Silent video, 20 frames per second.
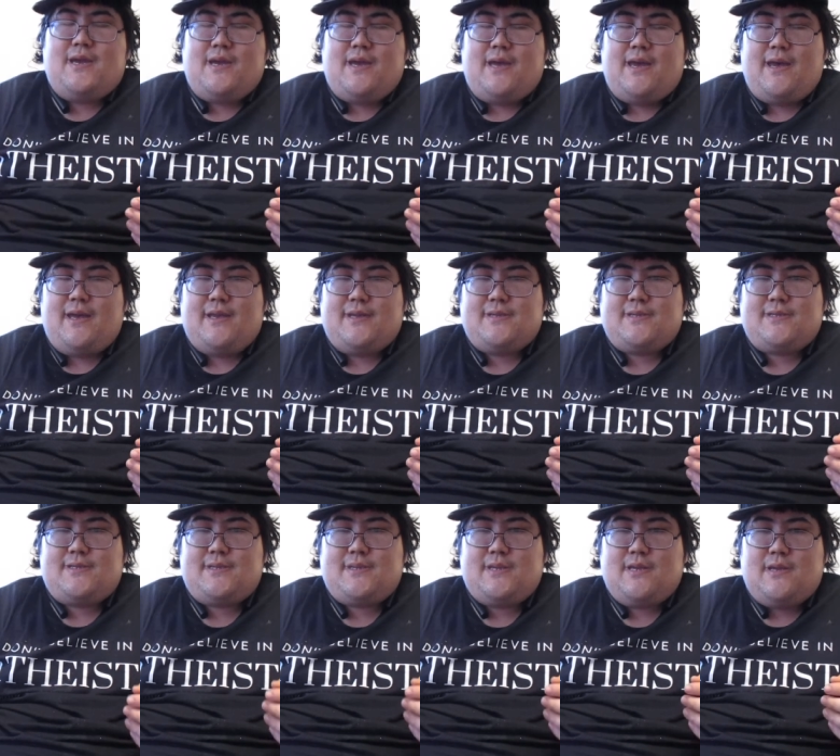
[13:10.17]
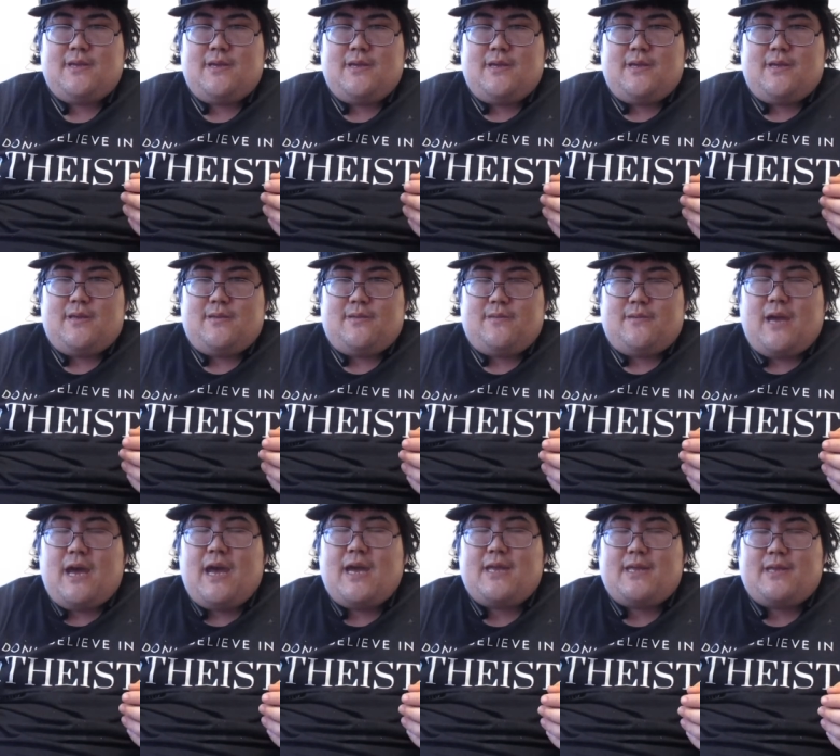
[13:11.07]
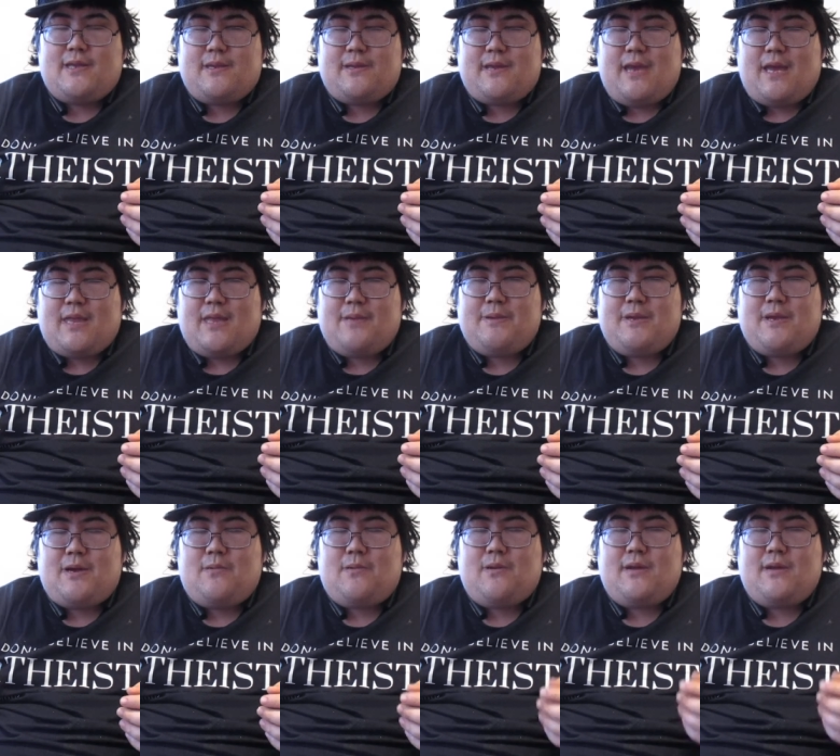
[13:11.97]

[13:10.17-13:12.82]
And yeah, let me know